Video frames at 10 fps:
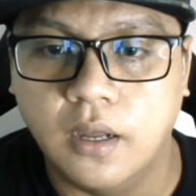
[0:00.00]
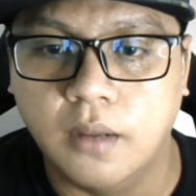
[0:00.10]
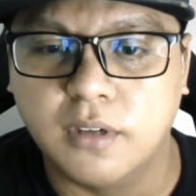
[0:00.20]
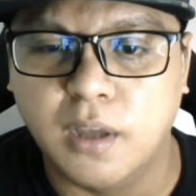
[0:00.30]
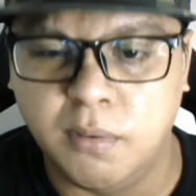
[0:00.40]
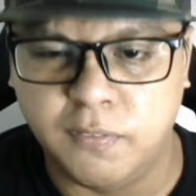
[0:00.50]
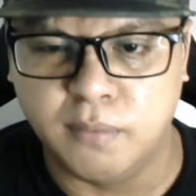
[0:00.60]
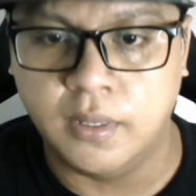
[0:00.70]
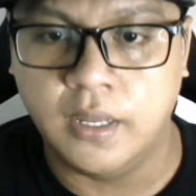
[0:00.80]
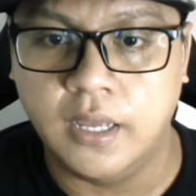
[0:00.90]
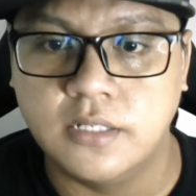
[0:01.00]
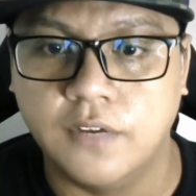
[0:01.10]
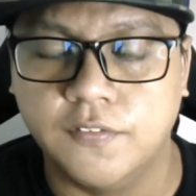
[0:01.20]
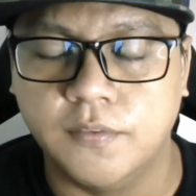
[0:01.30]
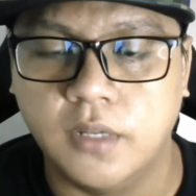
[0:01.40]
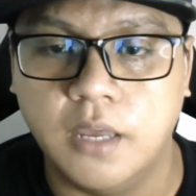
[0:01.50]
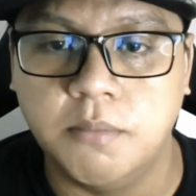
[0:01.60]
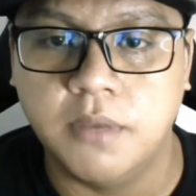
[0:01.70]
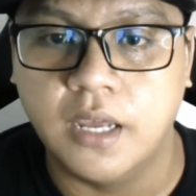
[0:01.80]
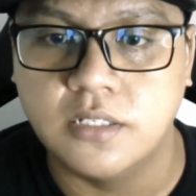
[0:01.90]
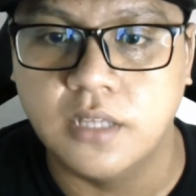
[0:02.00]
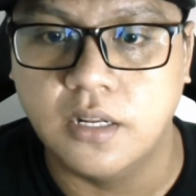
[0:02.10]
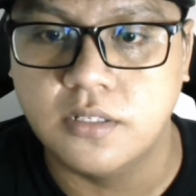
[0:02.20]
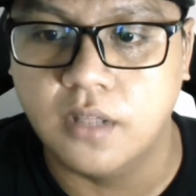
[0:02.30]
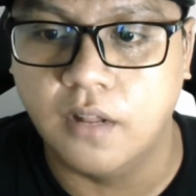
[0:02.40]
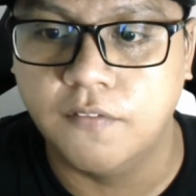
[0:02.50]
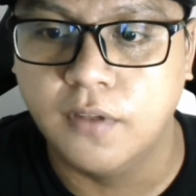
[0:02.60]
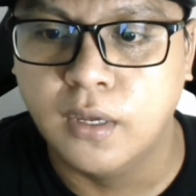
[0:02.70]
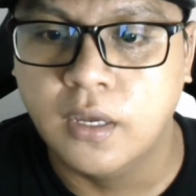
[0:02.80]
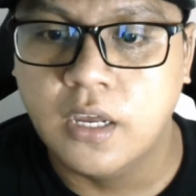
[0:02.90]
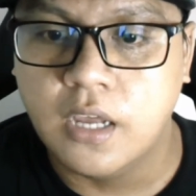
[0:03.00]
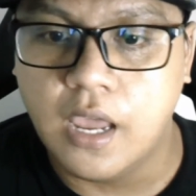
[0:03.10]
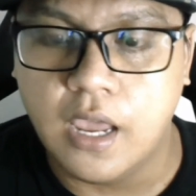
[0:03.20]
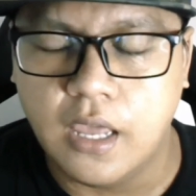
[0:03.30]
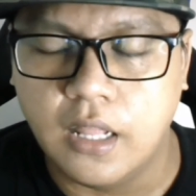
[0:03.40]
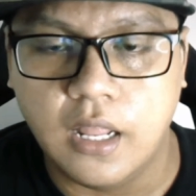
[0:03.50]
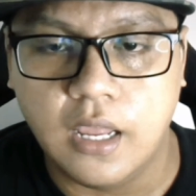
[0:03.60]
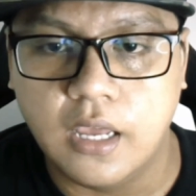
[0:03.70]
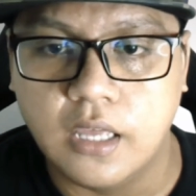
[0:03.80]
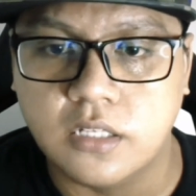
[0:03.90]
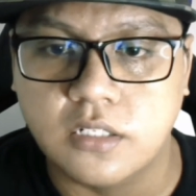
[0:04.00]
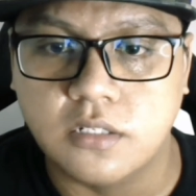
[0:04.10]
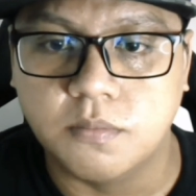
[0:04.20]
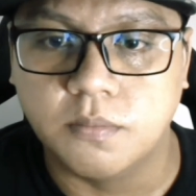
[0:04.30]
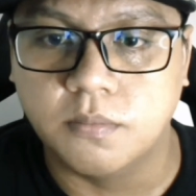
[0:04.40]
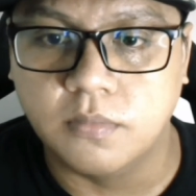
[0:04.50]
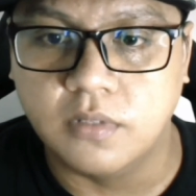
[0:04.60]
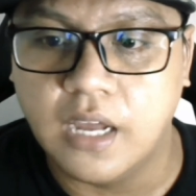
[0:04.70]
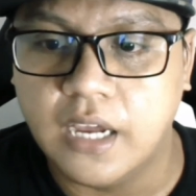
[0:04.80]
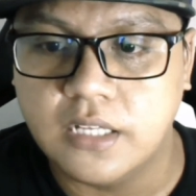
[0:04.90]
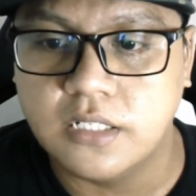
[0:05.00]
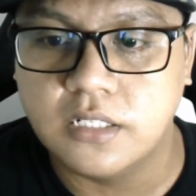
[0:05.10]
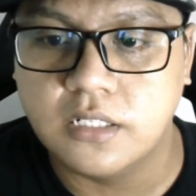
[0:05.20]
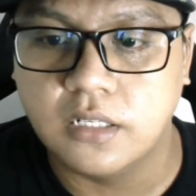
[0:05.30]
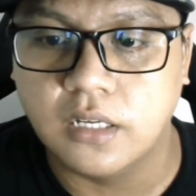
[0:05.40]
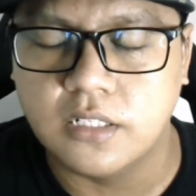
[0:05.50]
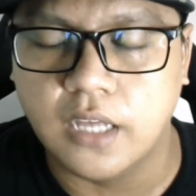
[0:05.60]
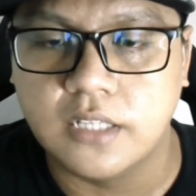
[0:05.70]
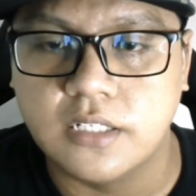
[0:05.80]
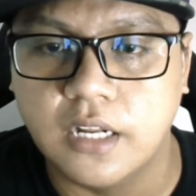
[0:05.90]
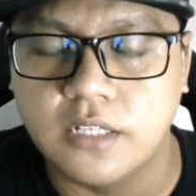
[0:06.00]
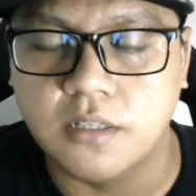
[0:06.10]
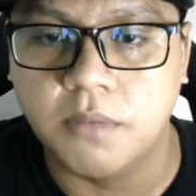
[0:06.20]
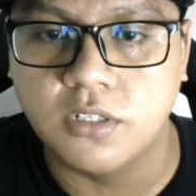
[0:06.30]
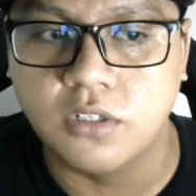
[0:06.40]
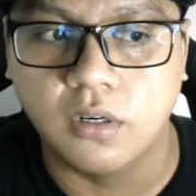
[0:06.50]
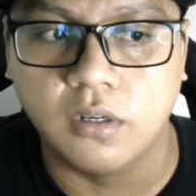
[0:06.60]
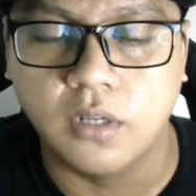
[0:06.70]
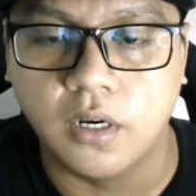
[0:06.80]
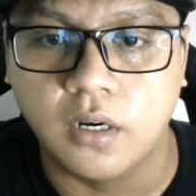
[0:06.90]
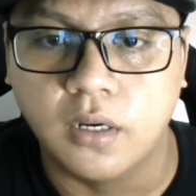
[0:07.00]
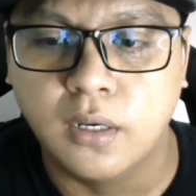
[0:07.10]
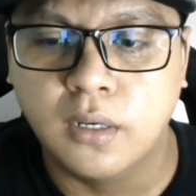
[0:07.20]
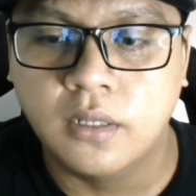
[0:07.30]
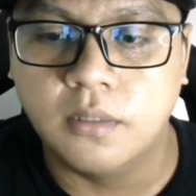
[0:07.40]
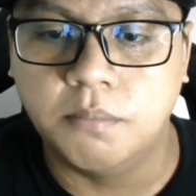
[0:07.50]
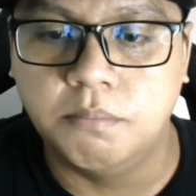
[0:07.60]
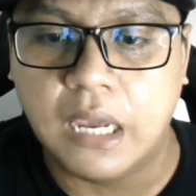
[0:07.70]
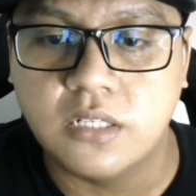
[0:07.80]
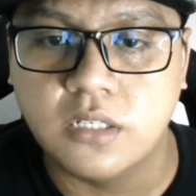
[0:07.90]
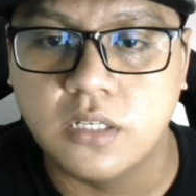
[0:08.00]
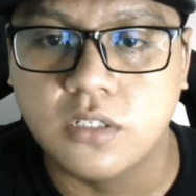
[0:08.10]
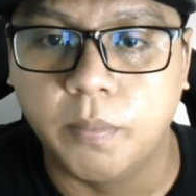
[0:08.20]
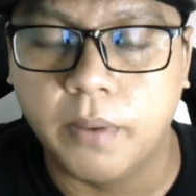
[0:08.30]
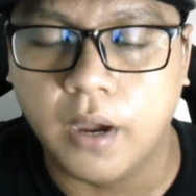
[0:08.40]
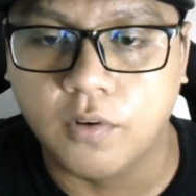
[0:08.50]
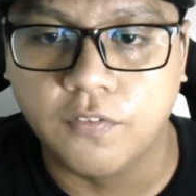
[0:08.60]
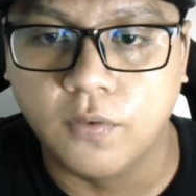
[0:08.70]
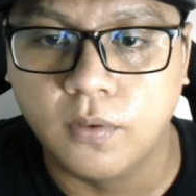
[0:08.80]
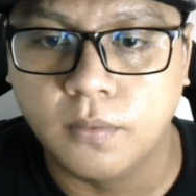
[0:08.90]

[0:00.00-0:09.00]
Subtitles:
coming from the headset, from the gaming headset itself. It is nice. As I said, as I mentioned earlier, the bass is so powerful.